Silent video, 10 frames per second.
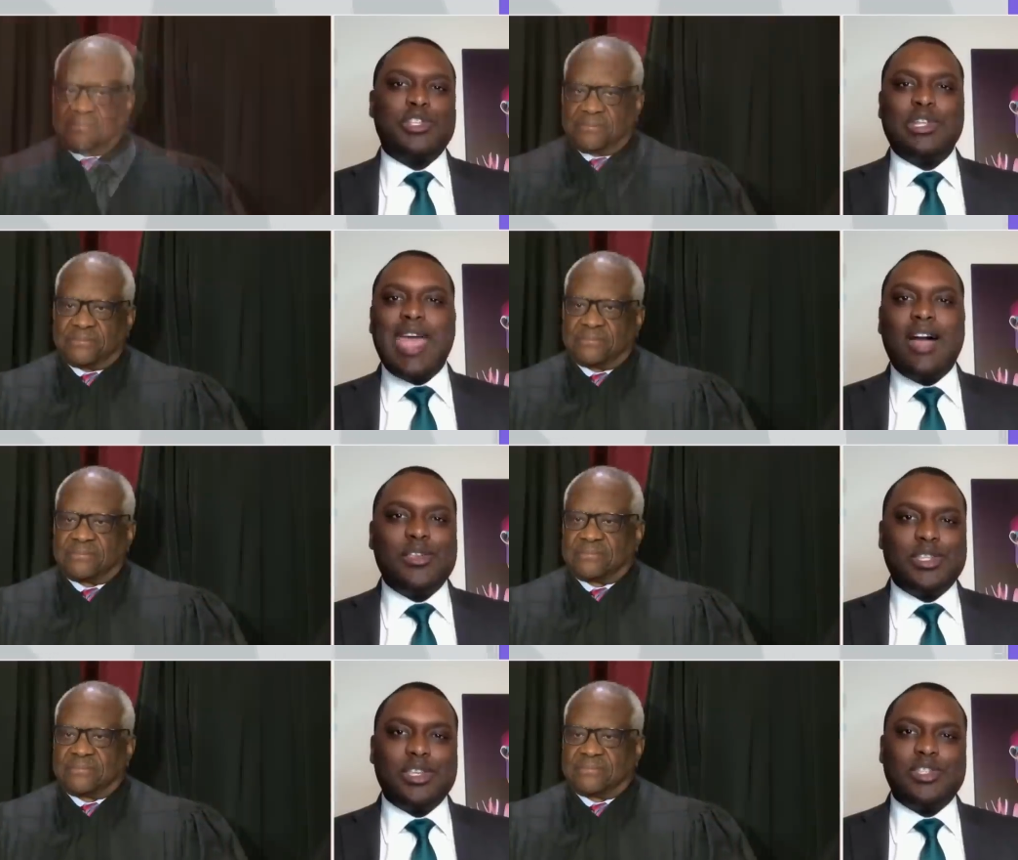
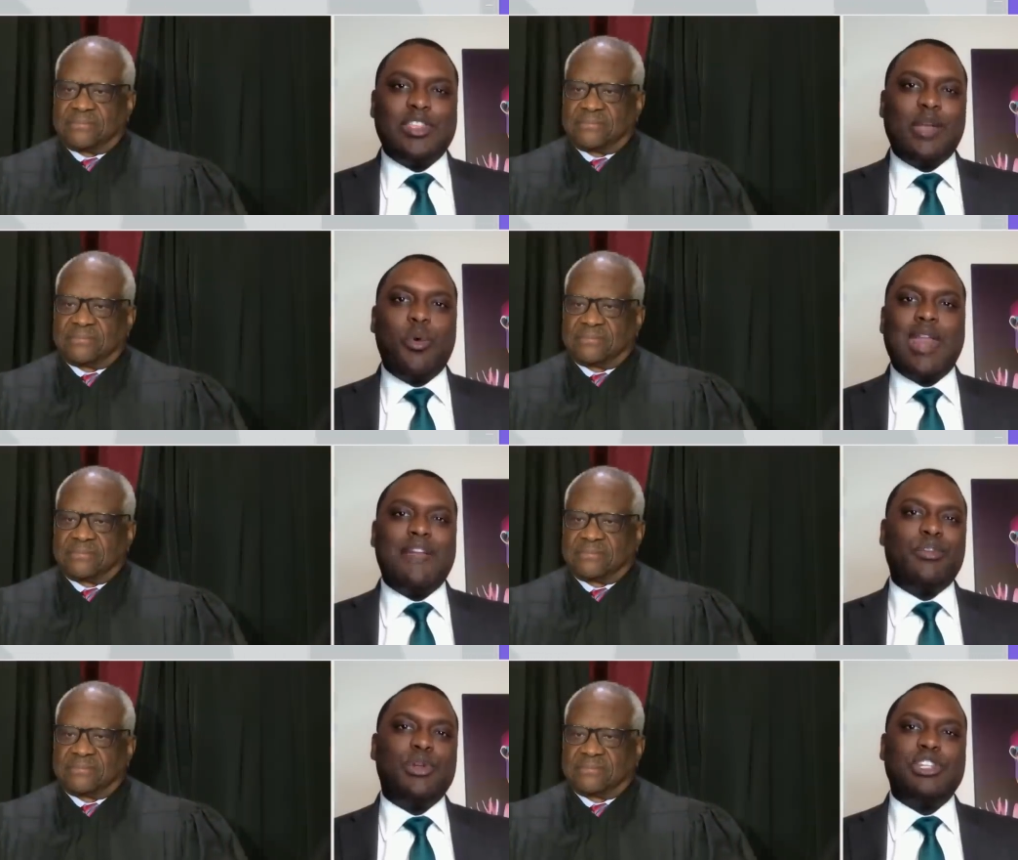Speaker 1: analysis that they want
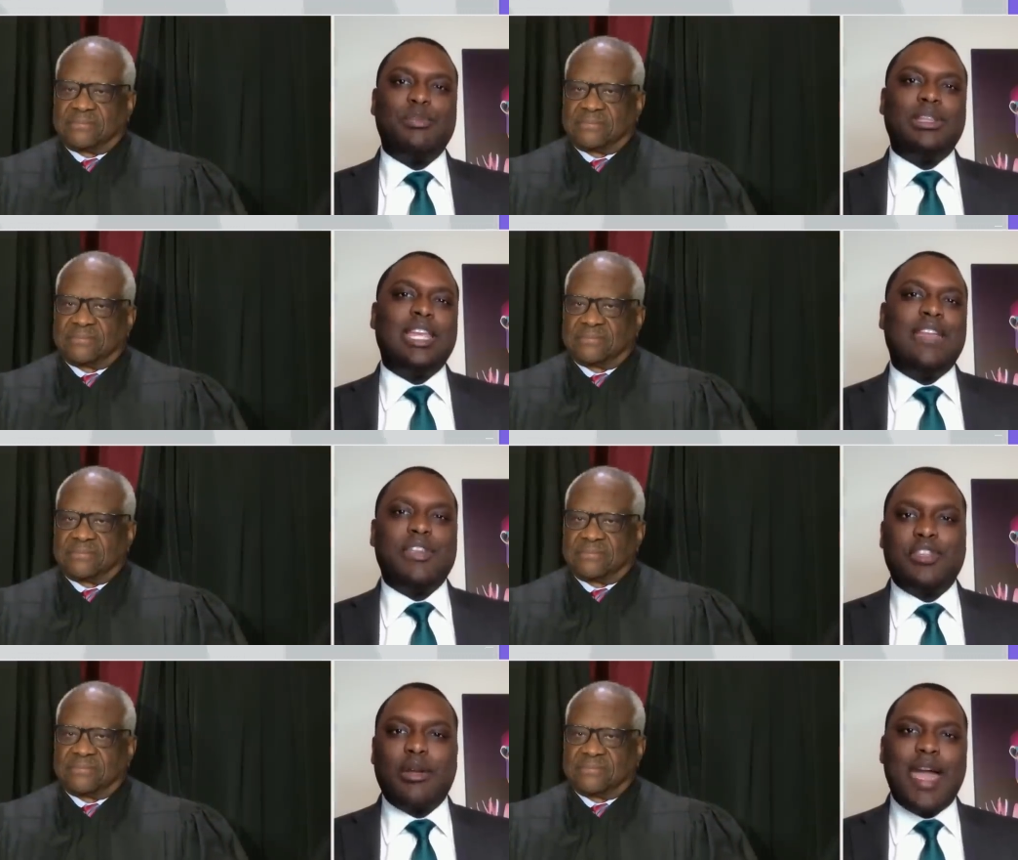everyone to believe that
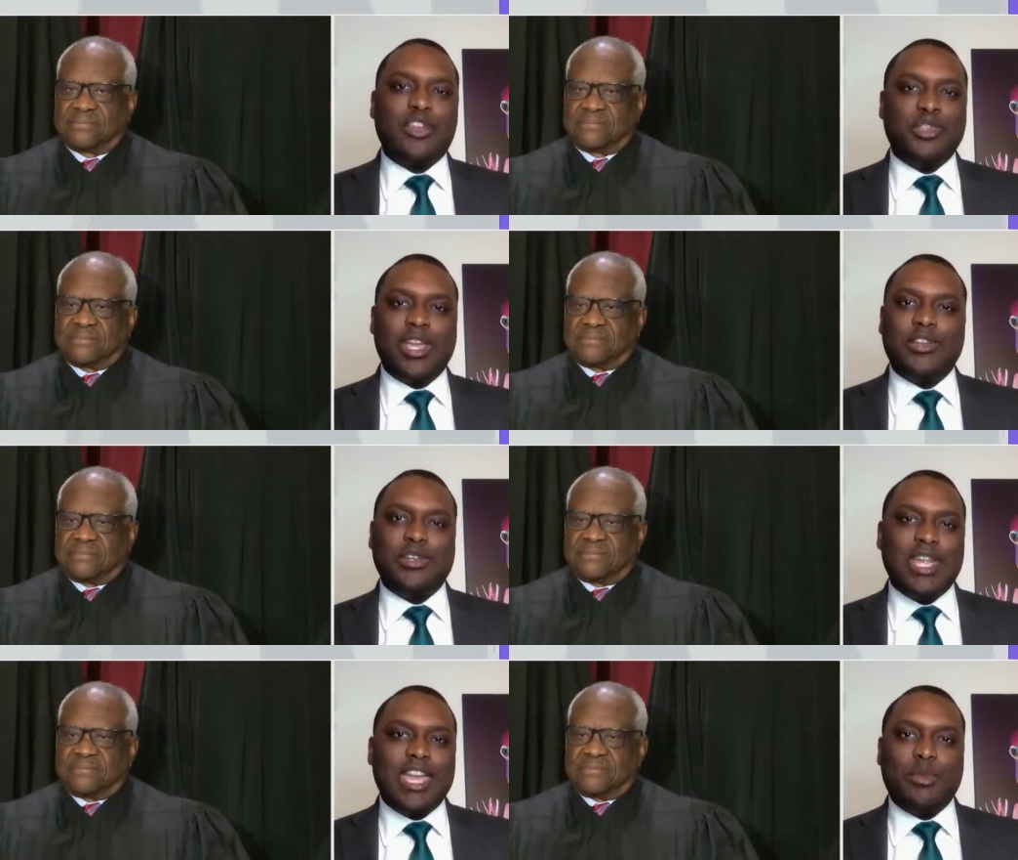they're actually
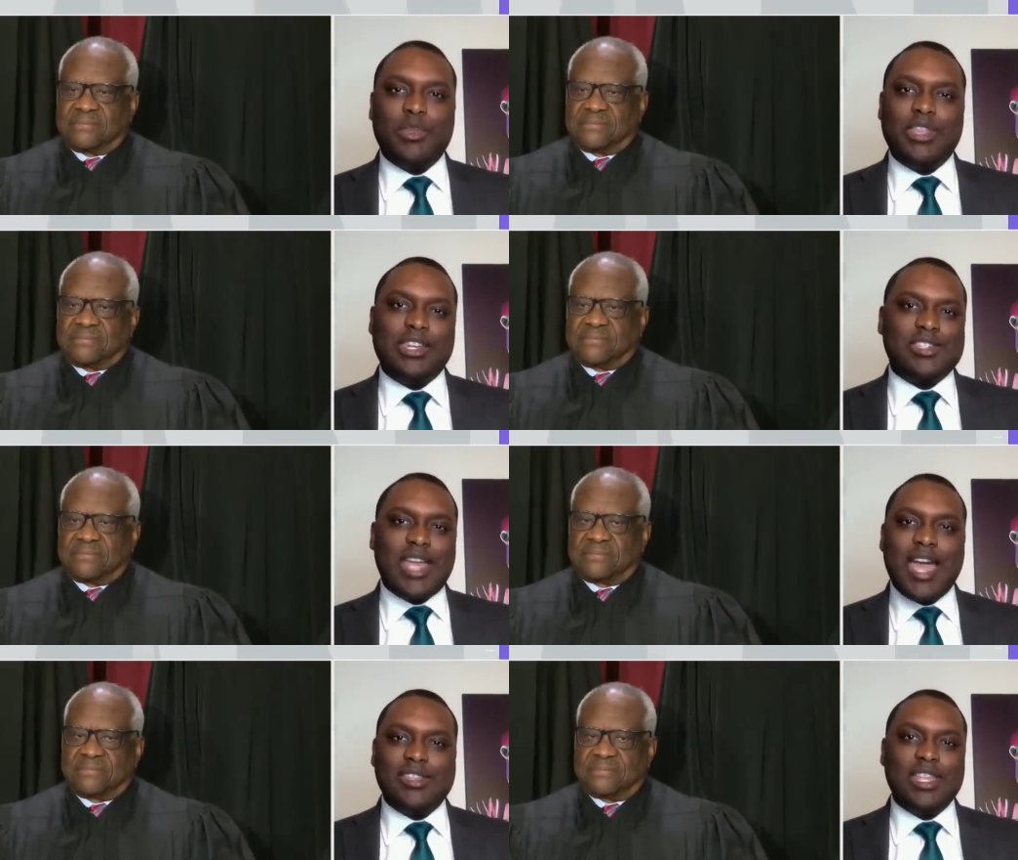undertaking when they
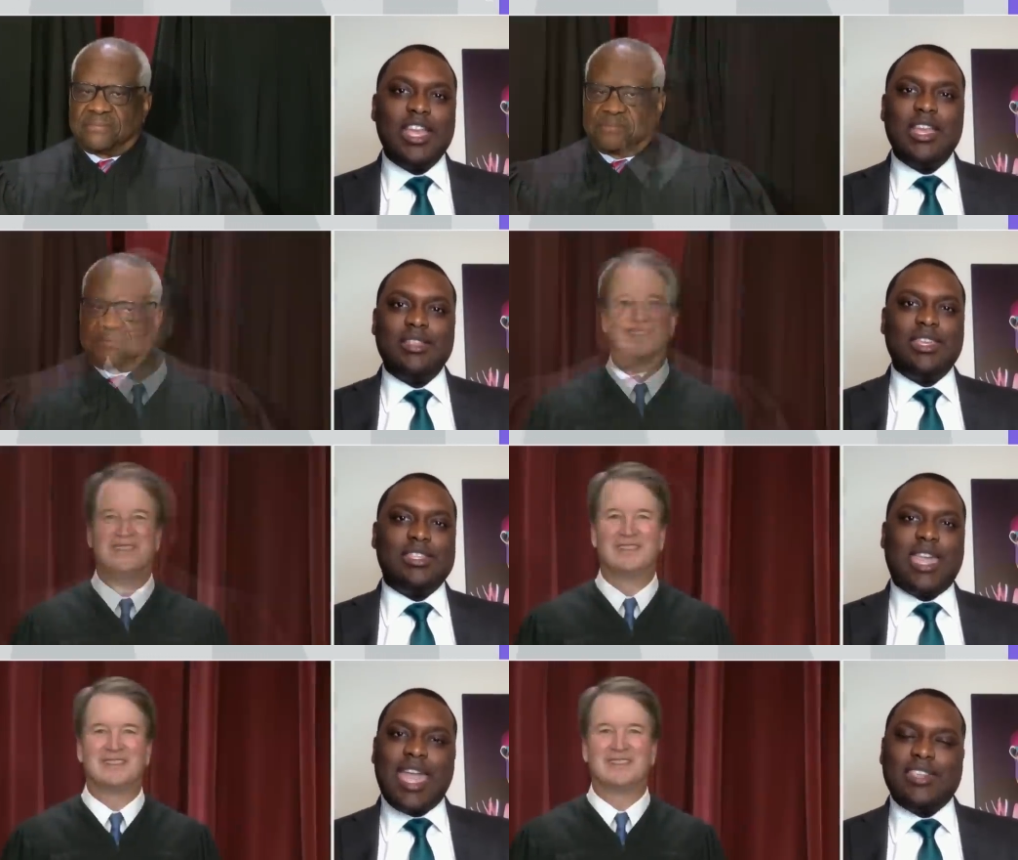decide these
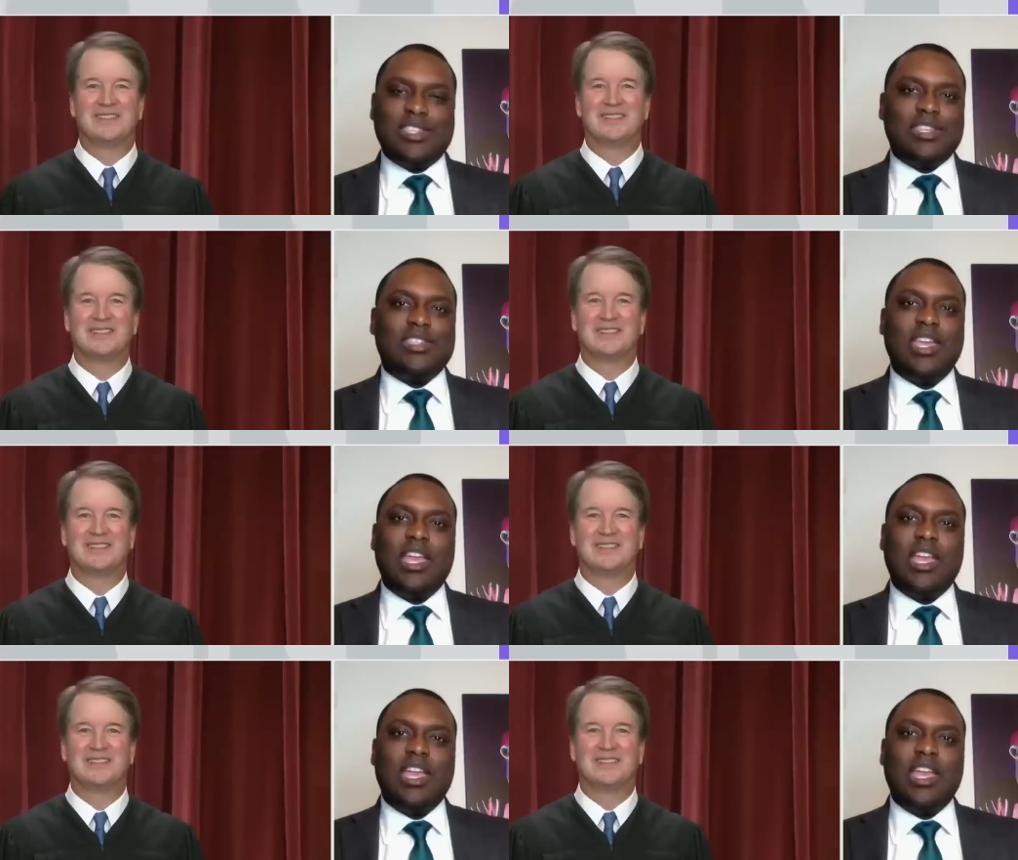cases.